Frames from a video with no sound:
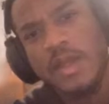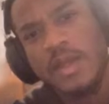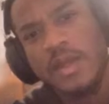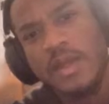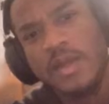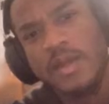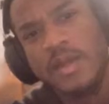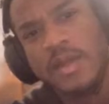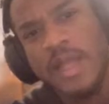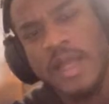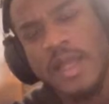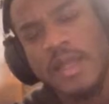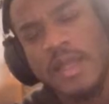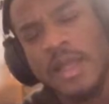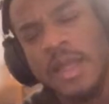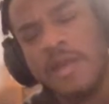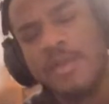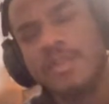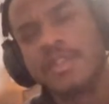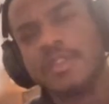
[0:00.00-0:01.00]
That
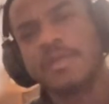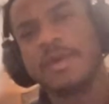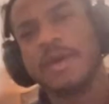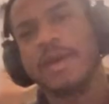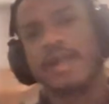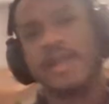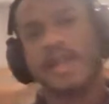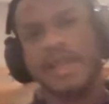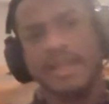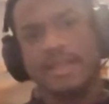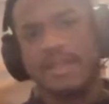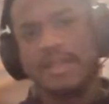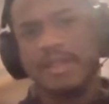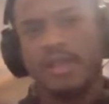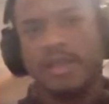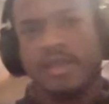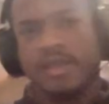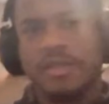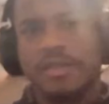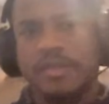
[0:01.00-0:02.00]
I was about to ask
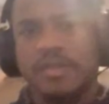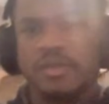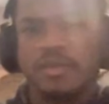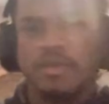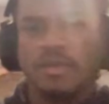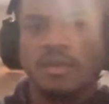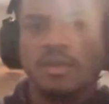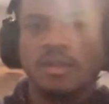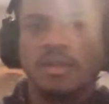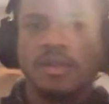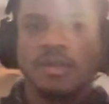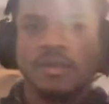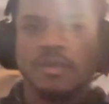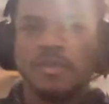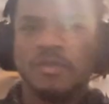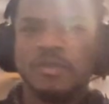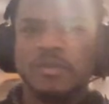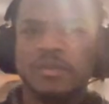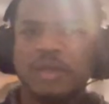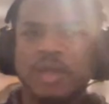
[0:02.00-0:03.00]
that too.
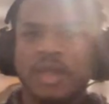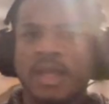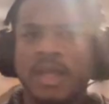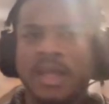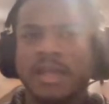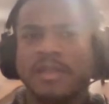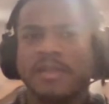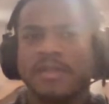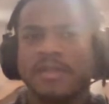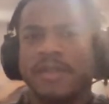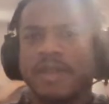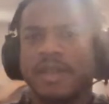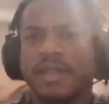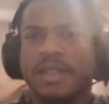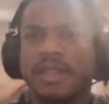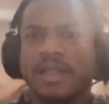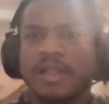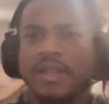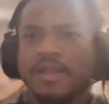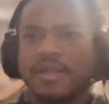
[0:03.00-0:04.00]
The fact
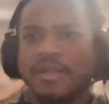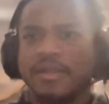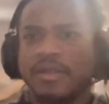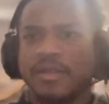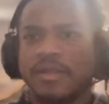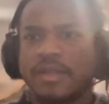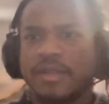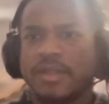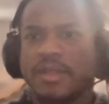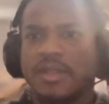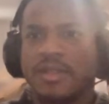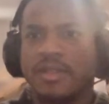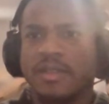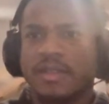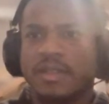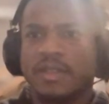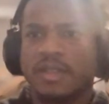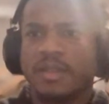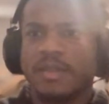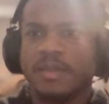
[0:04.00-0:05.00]
that I don't know this off the
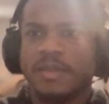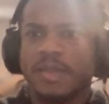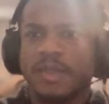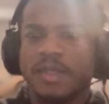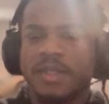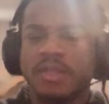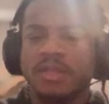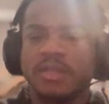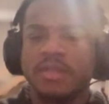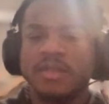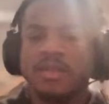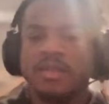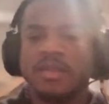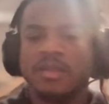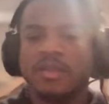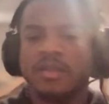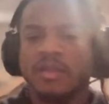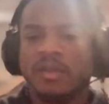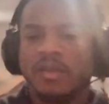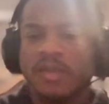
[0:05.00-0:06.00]
top of my head is
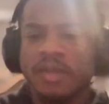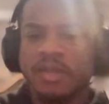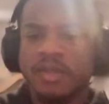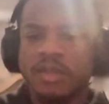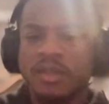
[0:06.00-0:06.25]
crazy.